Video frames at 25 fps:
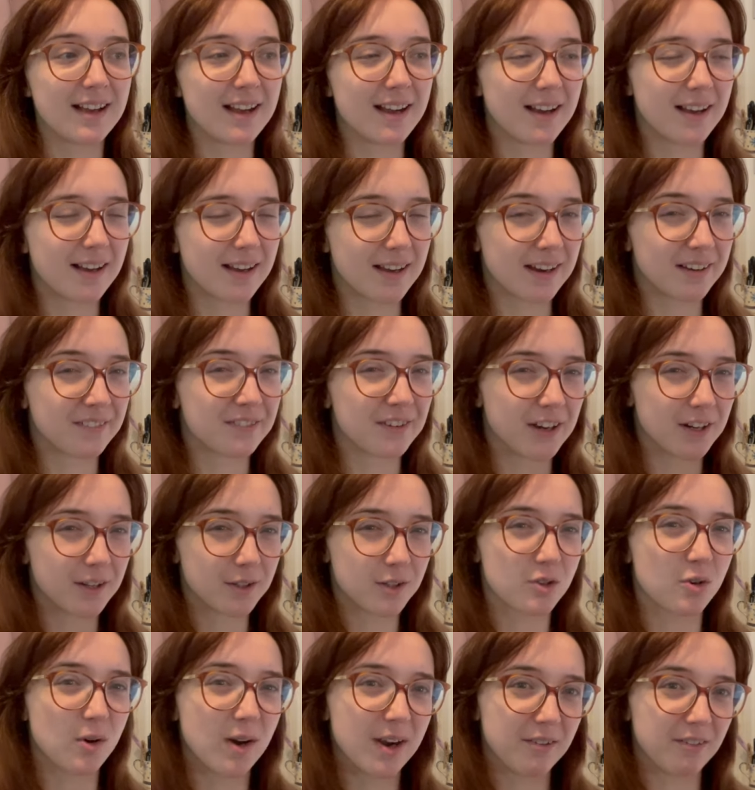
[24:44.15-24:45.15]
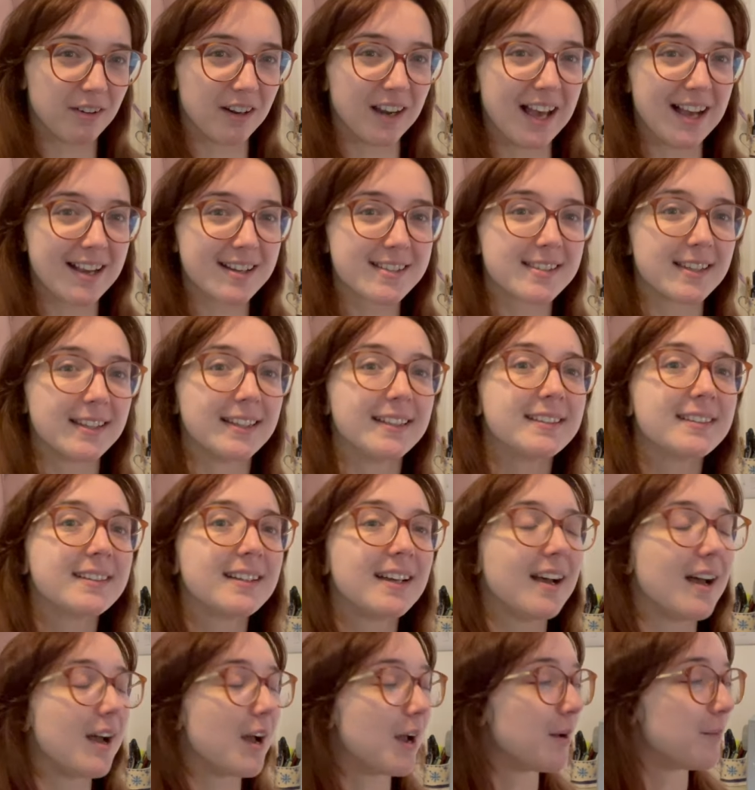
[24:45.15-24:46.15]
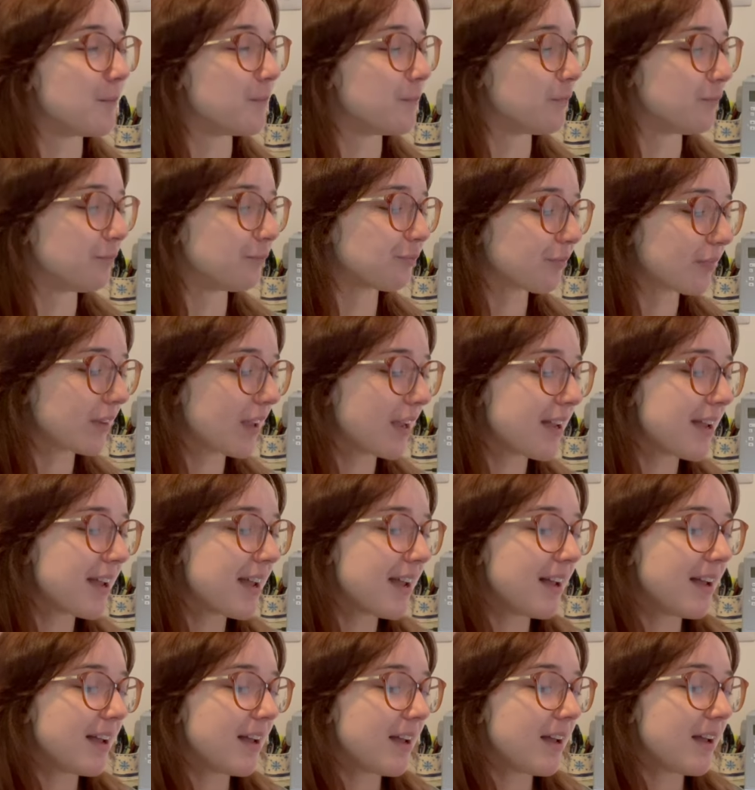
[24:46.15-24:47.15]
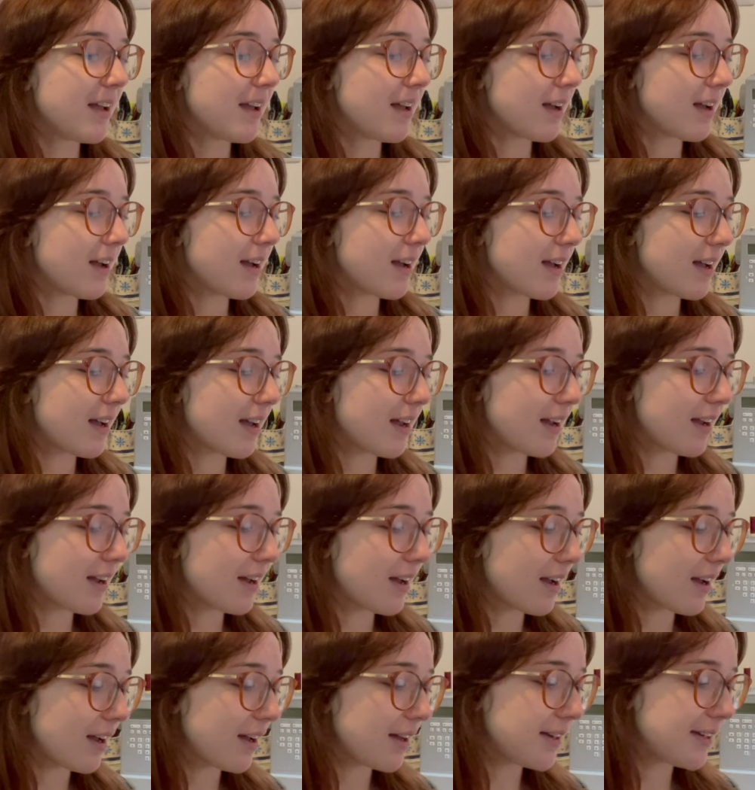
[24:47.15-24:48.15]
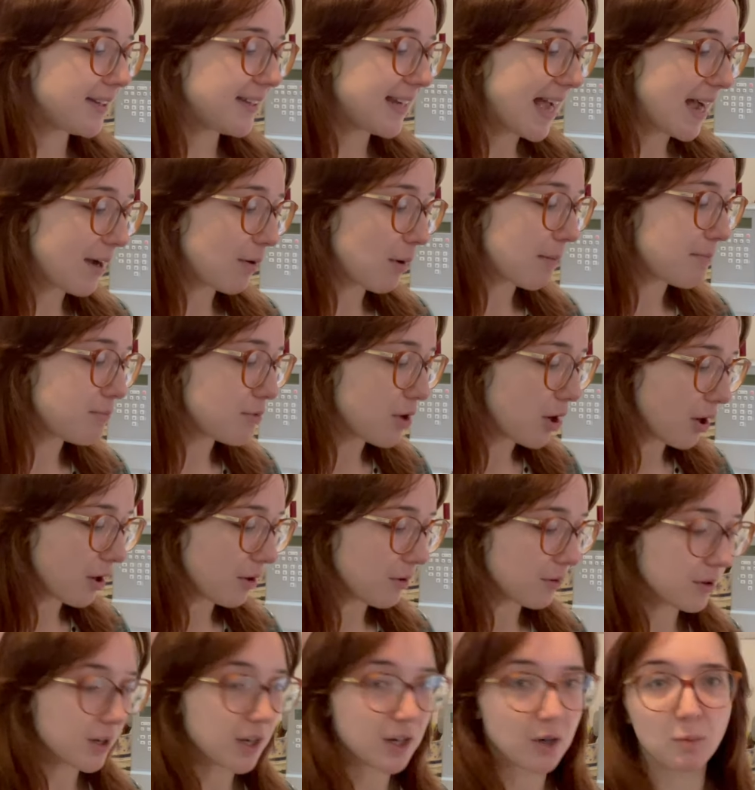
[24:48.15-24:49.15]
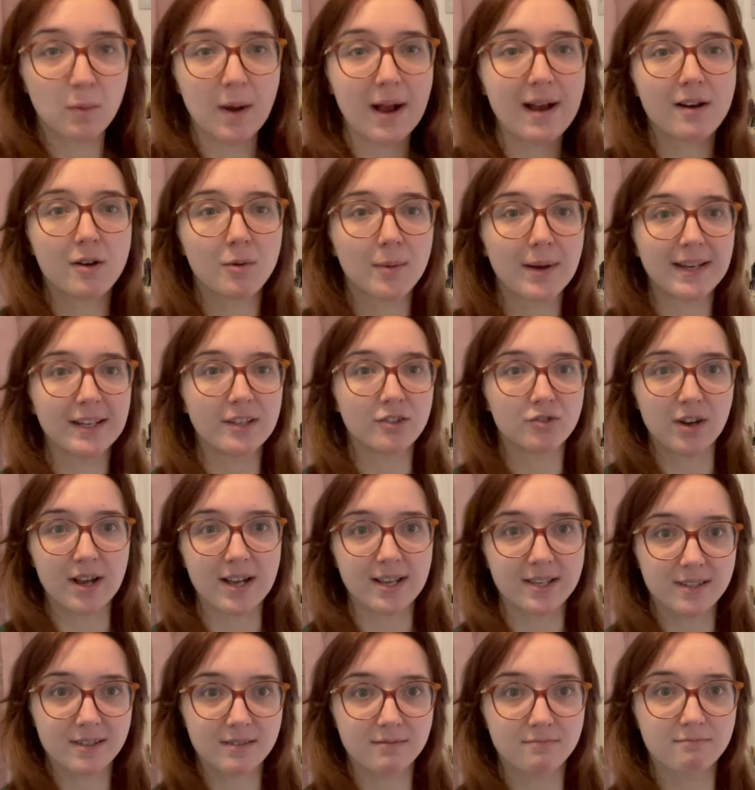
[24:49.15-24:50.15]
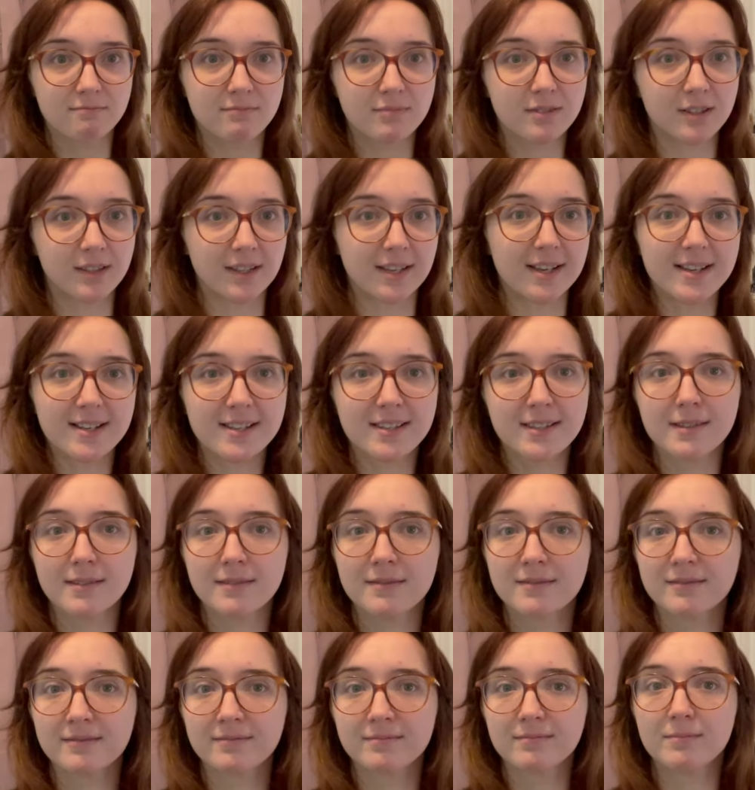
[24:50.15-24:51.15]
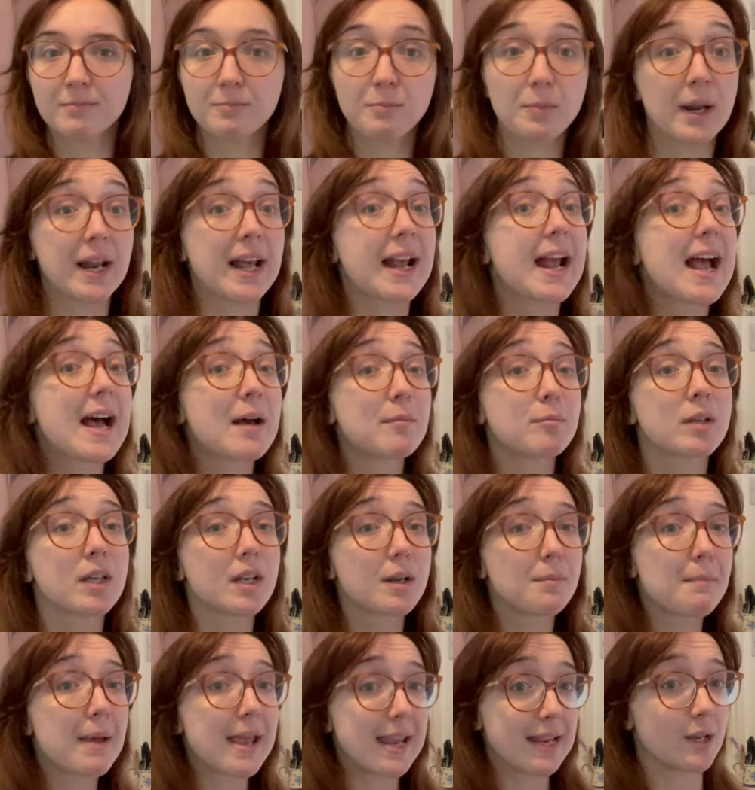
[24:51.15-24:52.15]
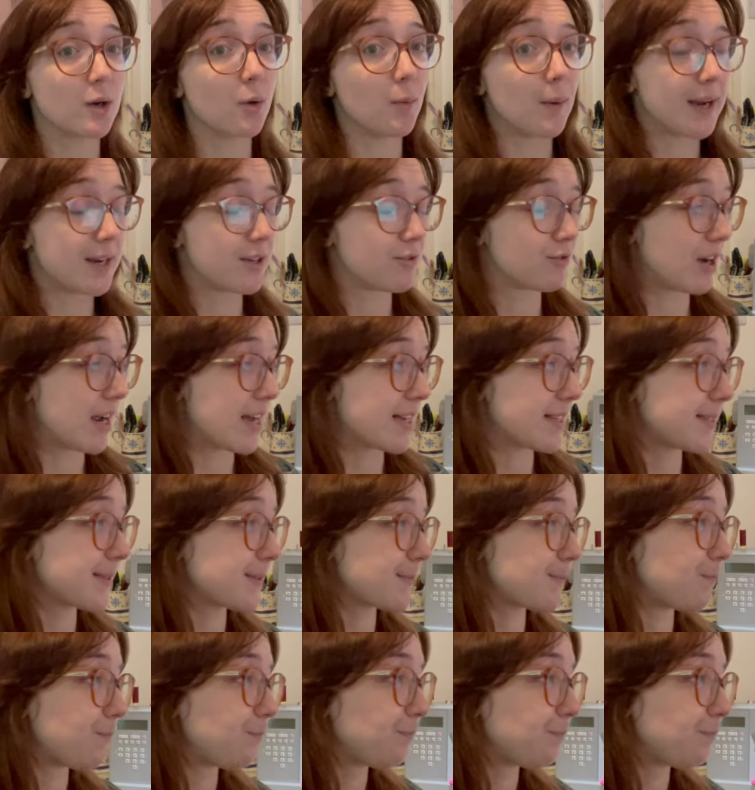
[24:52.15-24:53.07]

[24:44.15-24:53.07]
I find quite relaxing. Now I'm not going to wear a wedding dress to this, but I am going to make a white dress.